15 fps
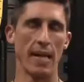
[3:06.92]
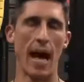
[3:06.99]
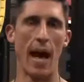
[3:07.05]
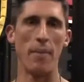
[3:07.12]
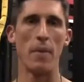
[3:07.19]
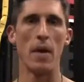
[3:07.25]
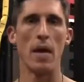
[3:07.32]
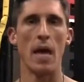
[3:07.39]

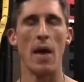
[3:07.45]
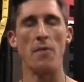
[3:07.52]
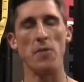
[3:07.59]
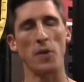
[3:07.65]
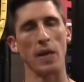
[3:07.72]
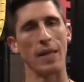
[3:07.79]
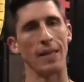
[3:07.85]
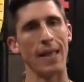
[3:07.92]
time. If
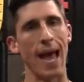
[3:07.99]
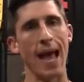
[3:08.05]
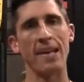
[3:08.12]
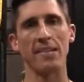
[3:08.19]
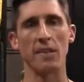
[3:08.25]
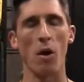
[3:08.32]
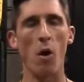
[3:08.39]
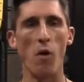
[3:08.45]
you can
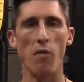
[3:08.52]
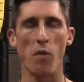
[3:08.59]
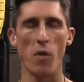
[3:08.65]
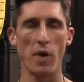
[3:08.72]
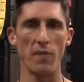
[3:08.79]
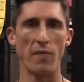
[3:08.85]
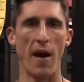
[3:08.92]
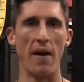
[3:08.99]
last the whole
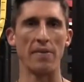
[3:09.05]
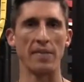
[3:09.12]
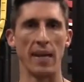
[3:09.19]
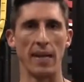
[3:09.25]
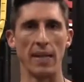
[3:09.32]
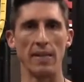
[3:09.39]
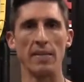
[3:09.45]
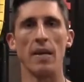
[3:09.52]
45
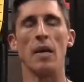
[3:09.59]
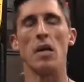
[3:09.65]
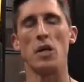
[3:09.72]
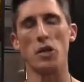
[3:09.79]
seconds,